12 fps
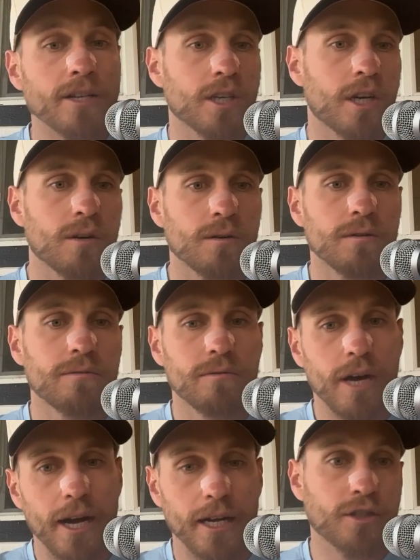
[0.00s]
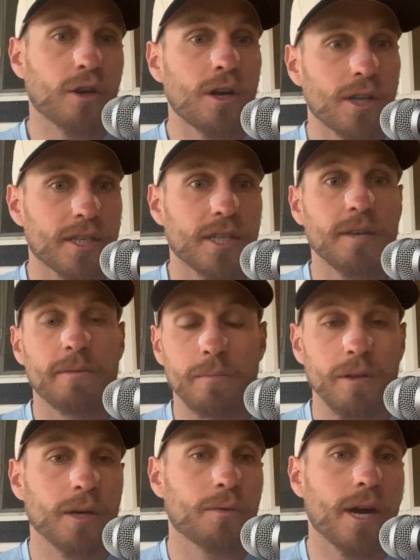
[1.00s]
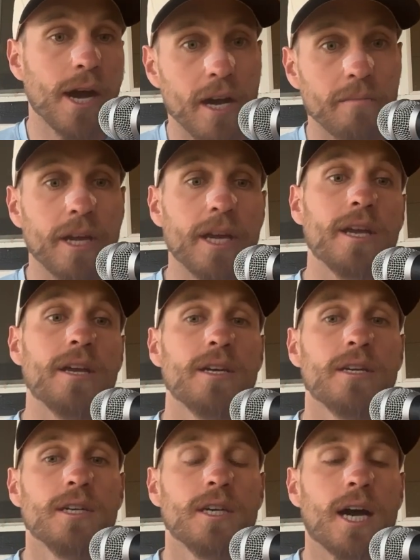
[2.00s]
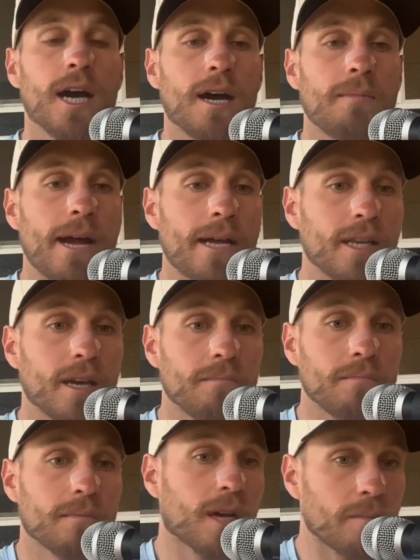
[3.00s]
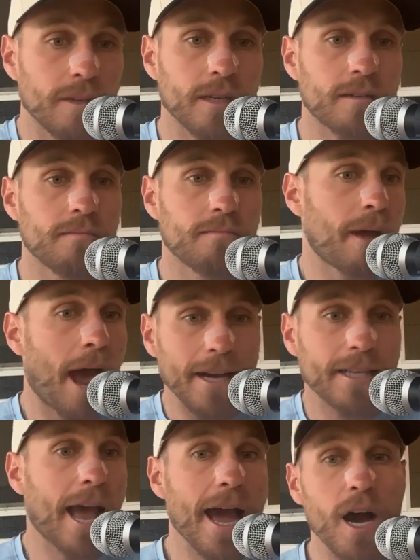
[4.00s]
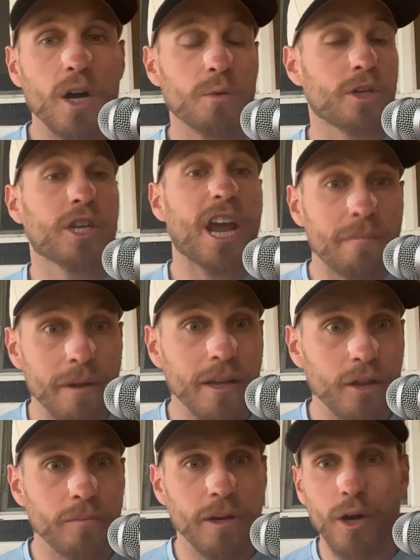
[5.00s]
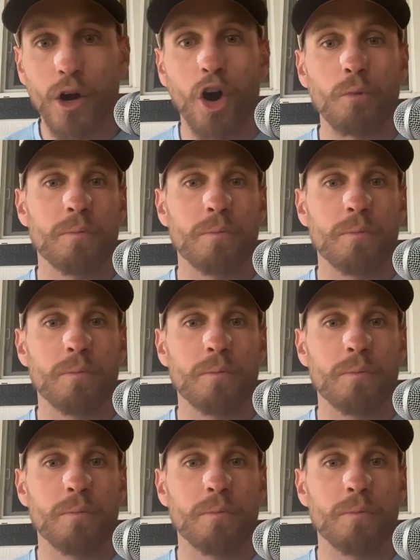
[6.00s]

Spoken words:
So, right, I started to see people that were ahead of me end up coming back down, which gave me a little bit of hope.